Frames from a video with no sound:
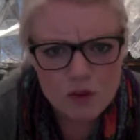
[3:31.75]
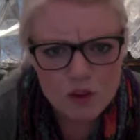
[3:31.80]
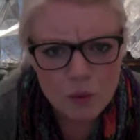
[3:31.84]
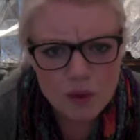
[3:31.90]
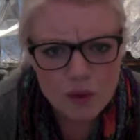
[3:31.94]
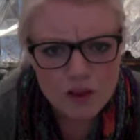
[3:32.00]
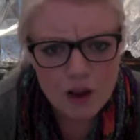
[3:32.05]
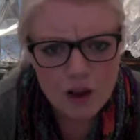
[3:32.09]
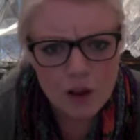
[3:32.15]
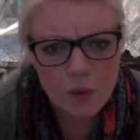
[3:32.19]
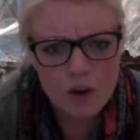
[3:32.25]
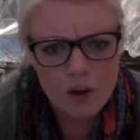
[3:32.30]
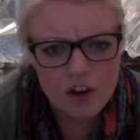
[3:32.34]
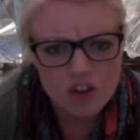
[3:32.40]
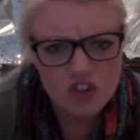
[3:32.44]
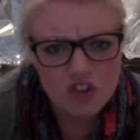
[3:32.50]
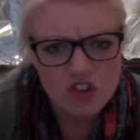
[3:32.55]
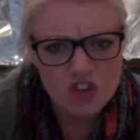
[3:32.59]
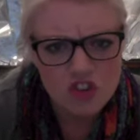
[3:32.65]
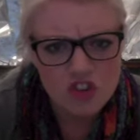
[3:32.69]
whether I want to
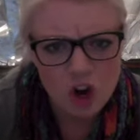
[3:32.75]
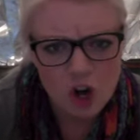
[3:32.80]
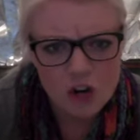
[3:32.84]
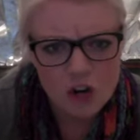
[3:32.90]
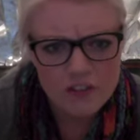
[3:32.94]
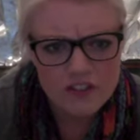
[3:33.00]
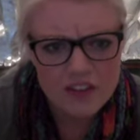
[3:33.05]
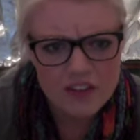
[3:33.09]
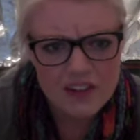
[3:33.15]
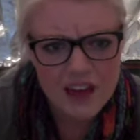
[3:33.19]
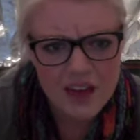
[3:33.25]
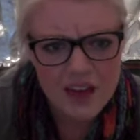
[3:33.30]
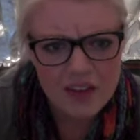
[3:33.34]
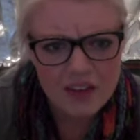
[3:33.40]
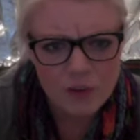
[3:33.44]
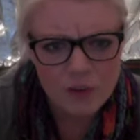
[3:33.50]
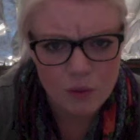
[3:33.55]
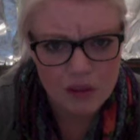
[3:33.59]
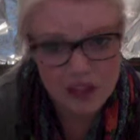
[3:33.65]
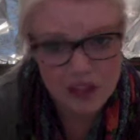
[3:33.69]
starve to death,
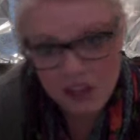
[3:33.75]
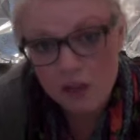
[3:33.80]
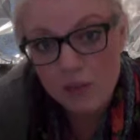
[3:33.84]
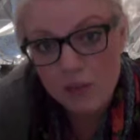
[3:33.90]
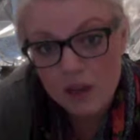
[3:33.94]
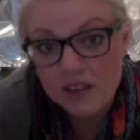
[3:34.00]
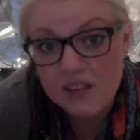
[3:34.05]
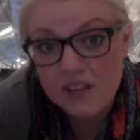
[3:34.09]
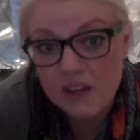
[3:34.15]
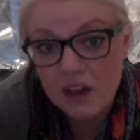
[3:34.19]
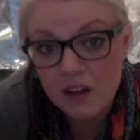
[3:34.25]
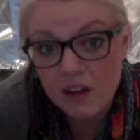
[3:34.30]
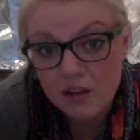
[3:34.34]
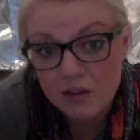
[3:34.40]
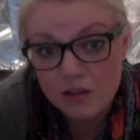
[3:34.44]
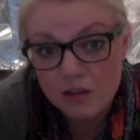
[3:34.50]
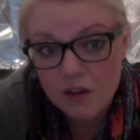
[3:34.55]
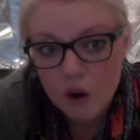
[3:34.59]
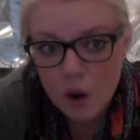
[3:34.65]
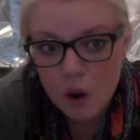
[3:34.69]
so kill myself,
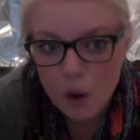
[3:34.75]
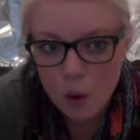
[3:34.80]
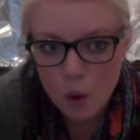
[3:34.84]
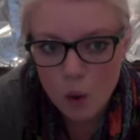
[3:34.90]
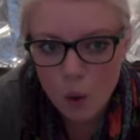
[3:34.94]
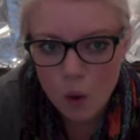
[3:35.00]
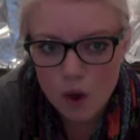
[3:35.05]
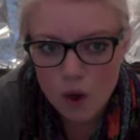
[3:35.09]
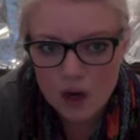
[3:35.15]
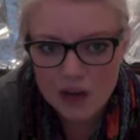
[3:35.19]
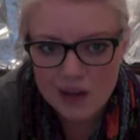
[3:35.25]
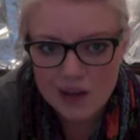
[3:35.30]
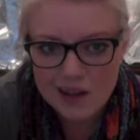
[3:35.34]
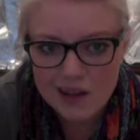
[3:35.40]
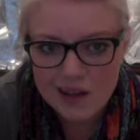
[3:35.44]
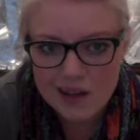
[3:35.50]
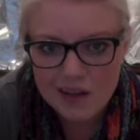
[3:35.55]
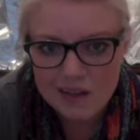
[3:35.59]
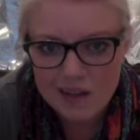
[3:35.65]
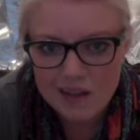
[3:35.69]
or
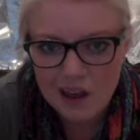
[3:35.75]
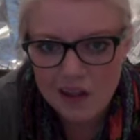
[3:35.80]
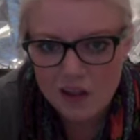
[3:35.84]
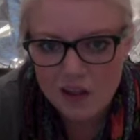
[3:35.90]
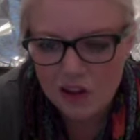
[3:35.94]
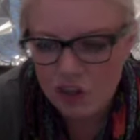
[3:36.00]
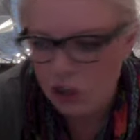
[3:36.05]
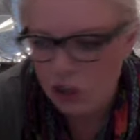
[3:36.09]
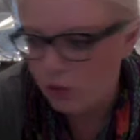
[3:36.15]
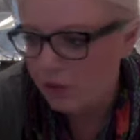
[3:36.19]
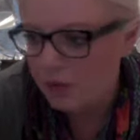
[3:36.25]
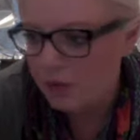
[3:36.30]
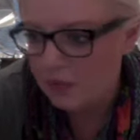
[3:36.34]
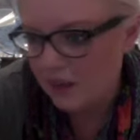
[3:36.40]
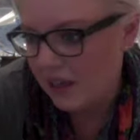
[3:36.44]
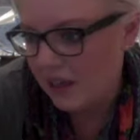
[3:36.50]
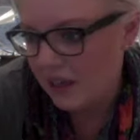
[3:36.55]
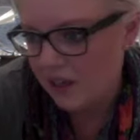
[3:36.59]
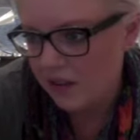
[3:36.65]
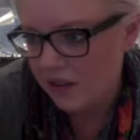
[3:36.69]
eat other human
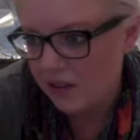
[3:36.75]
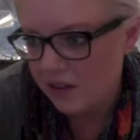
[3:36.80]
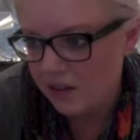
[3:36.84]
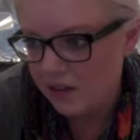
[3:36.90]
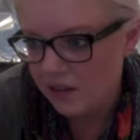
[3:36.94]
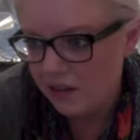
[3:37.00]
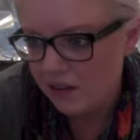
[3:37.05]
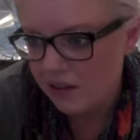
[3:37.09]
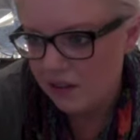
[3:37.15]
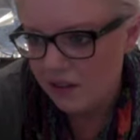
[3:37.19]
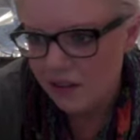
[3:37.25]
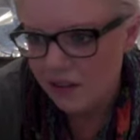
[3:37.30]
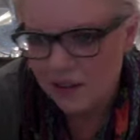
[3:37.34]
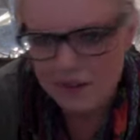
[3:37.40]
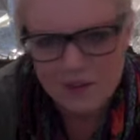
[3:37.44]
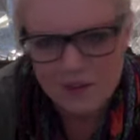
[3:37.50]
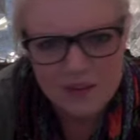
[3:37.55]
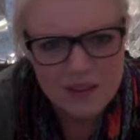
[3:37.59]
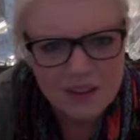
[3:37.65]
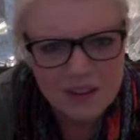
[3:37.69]
beings.
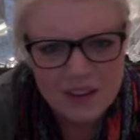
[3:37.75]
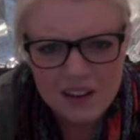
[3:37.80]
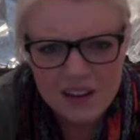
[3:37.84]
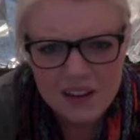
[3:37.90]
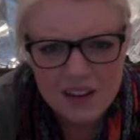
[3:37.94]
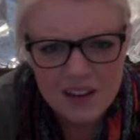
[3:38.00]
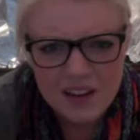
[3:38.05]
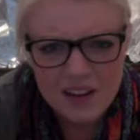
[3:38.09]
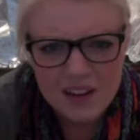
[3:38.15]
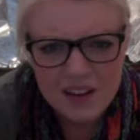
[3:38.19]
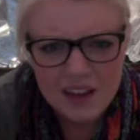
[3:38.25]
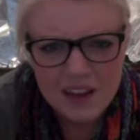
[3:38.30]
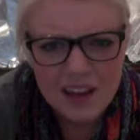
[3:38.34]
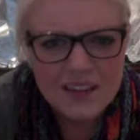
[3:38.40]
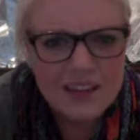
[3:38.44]
It's